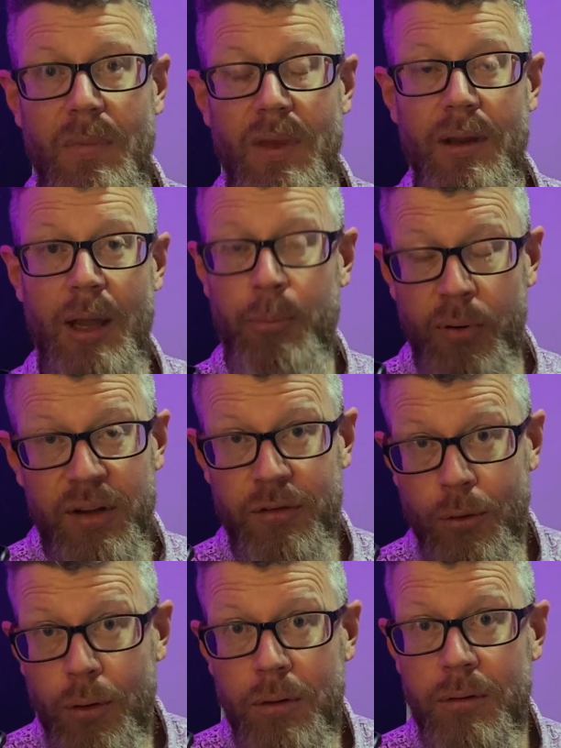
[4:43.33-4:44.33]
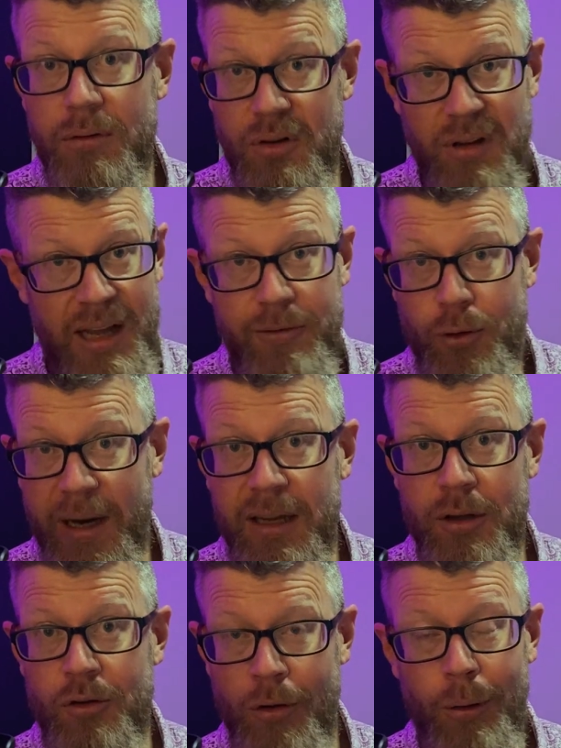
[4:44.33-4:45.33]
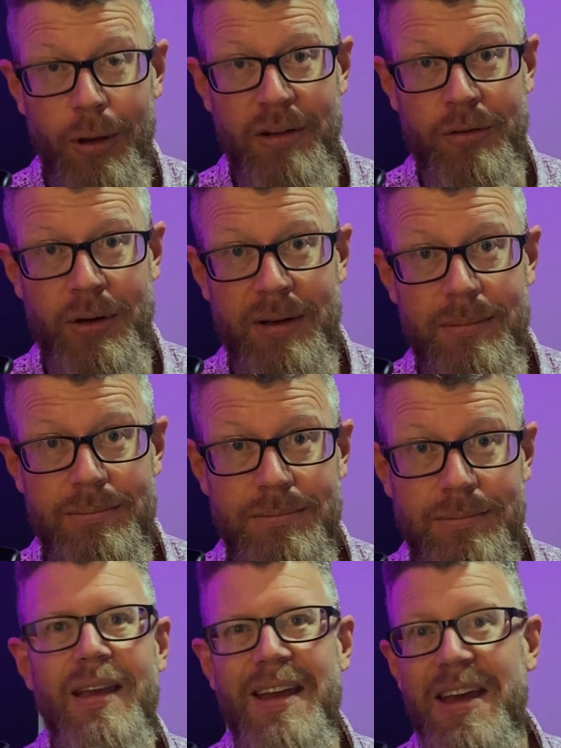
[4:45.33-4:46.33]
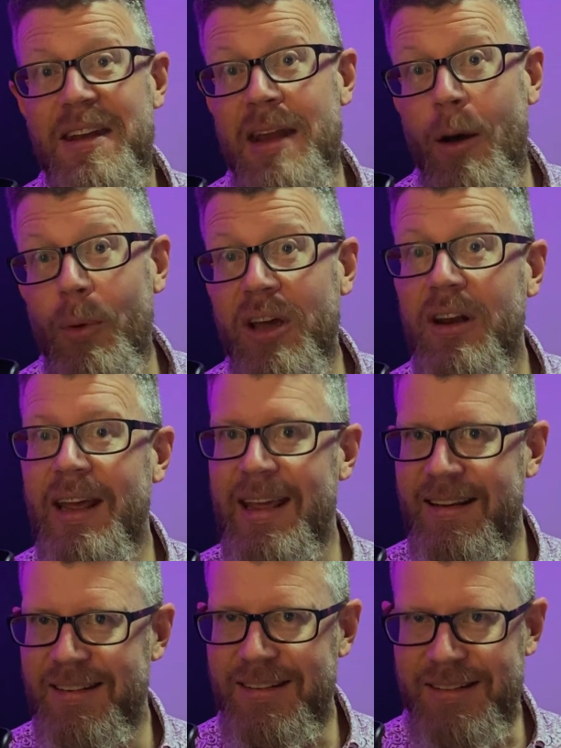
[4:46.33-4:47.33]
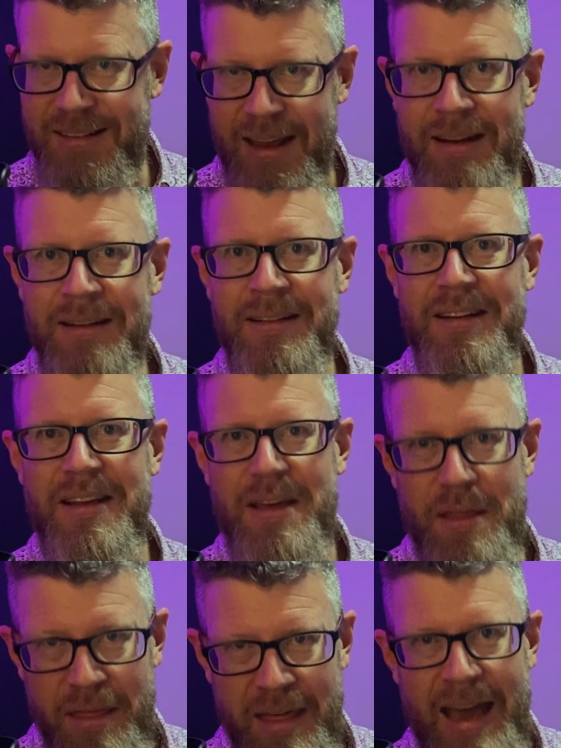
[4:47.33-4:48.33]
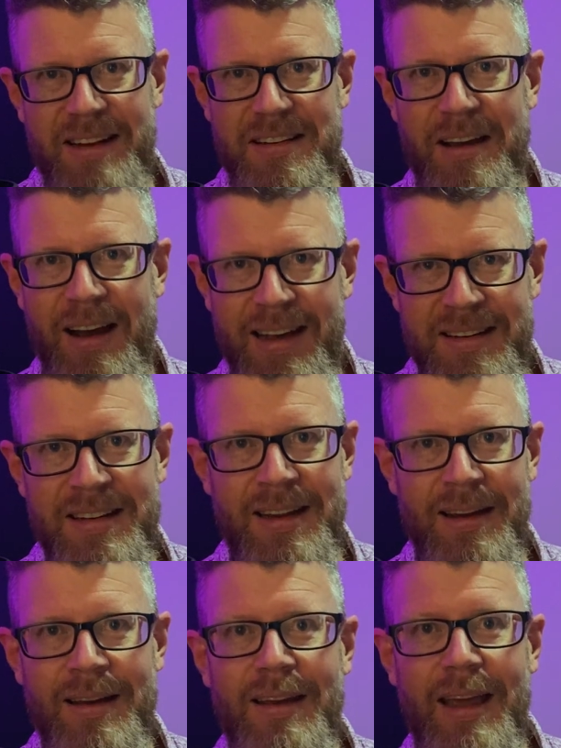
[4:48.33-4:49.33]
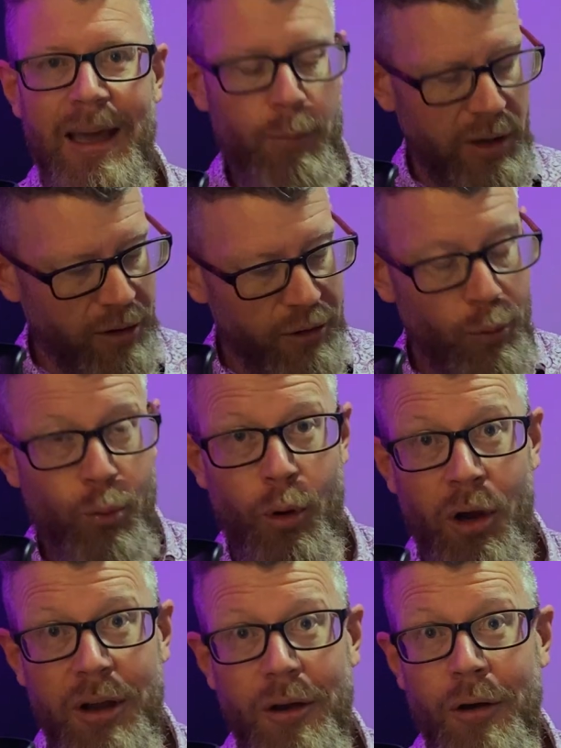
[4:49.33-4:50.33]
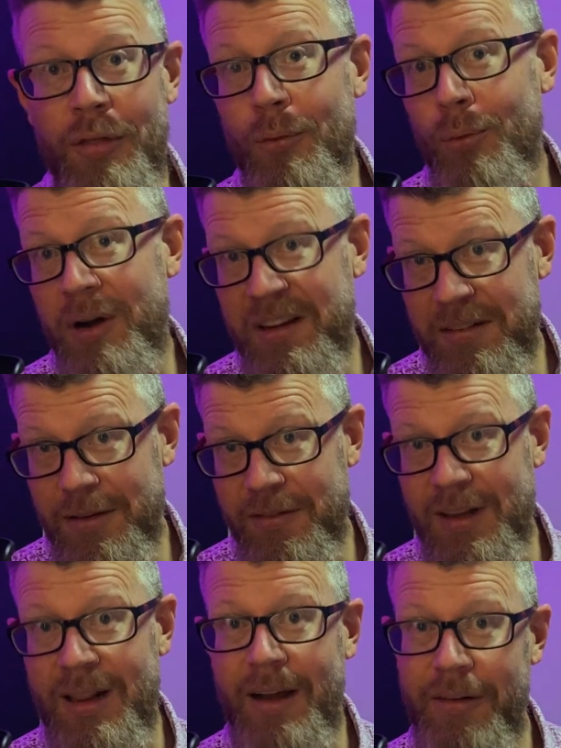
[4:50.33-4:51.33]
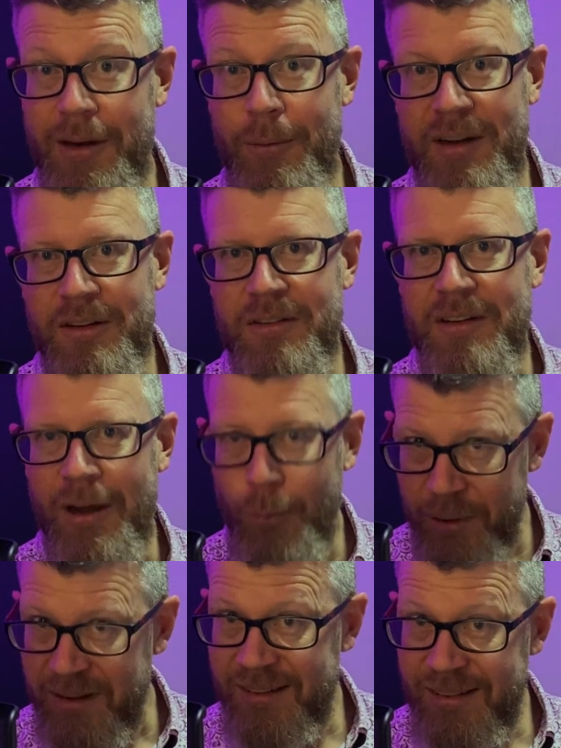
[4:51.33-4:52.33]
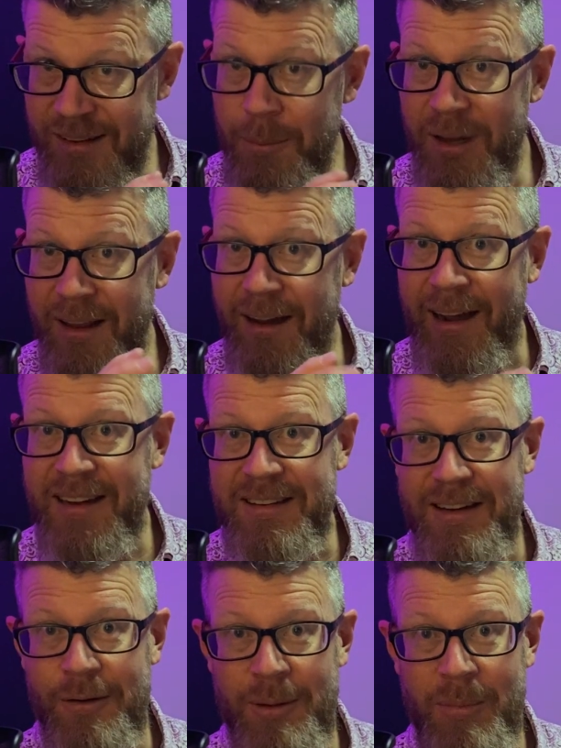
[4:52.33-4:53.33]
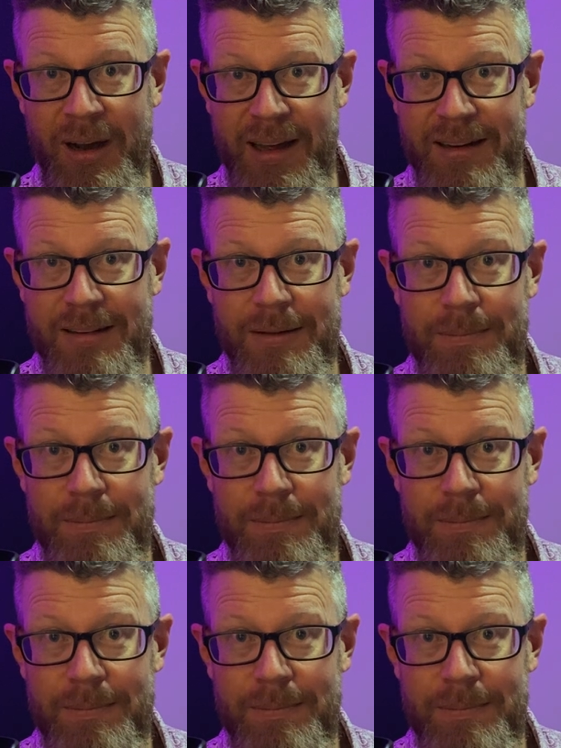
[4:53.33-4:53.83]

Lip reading: And pretty soon you'll have great control over it. Now we're going to extend that idea, and we're going to work on the rest of the clarion register with a similar idea in mind.